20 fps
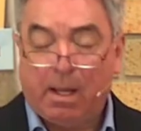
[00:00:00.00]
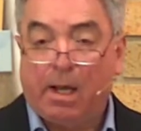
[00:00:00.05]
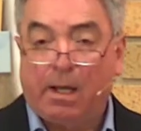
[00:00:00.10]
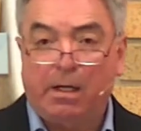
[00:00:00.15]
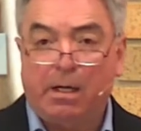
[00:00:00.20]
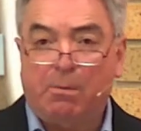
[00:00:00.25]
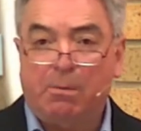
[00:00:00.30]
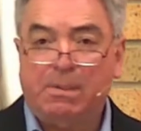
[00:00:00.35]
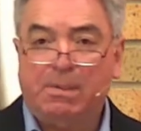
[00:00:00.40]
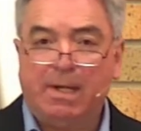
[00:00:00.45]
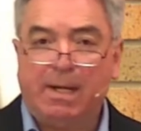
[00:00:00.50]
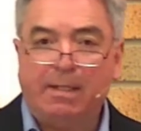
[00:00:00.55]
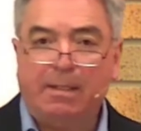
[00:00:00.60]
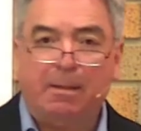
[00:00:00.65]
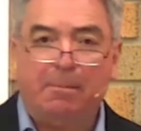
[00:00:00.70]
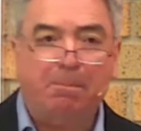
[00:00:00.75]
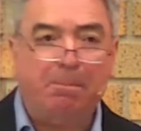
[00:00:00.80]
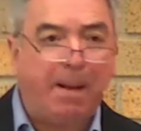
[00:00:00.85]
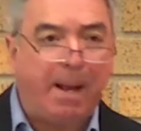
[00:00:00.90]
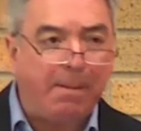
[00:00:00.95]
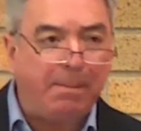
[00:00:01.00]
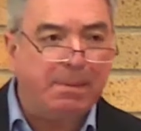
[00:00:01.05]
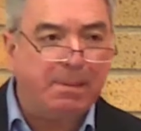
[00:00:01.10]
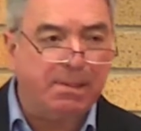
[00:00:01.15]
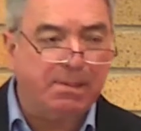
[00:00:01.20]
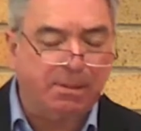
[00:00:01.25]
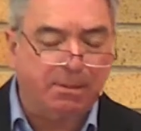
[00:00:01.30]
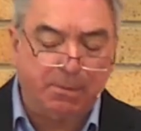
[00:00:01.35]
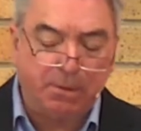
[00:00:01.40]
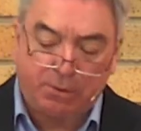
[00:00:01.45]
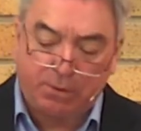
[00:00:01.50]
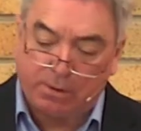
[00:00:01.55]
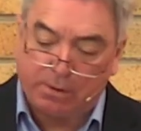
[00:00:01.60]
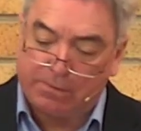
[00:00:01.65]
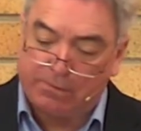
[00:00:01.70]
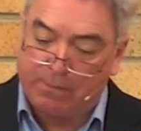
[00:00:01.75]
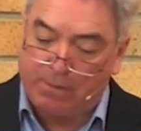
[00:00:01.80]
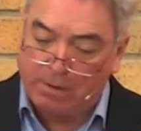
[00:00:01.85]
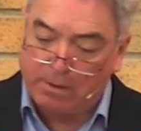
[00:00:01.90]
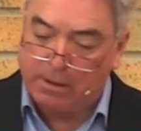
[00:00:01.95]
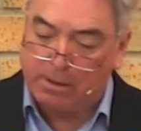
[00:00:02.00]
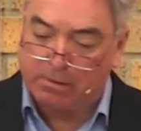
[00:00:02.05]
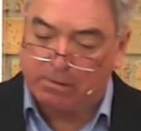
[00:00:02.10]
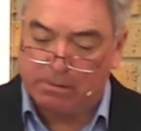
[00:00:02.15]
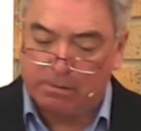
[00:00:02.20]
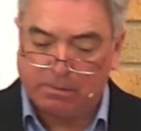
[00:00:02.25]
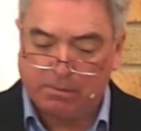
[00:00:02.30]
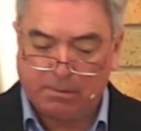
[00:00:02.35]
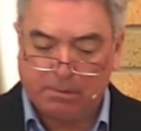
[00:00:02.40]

And I would say that baptism should follow.